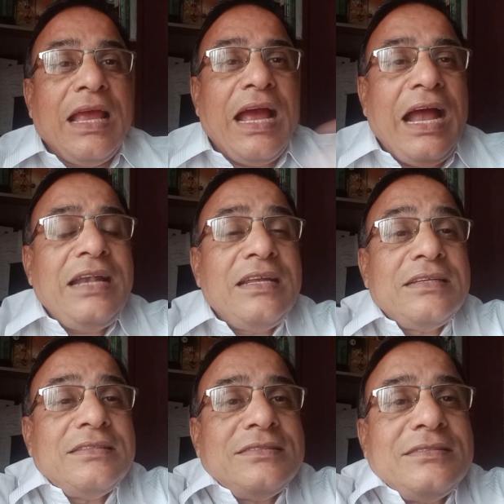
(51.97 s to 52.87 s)
and
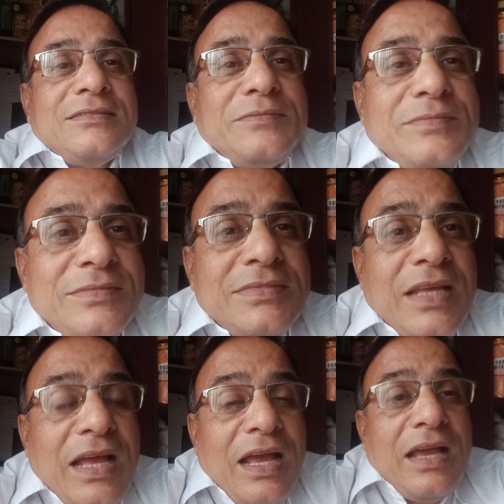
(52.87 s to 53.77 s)

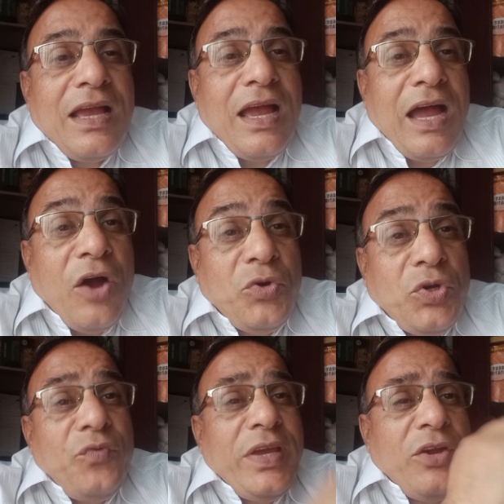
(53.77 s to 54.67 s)
how
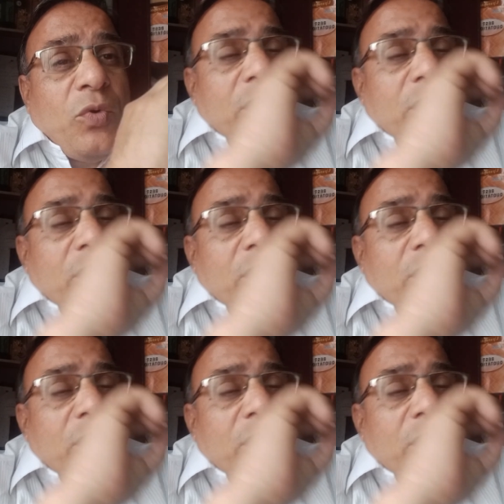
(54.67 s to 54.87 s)
do we go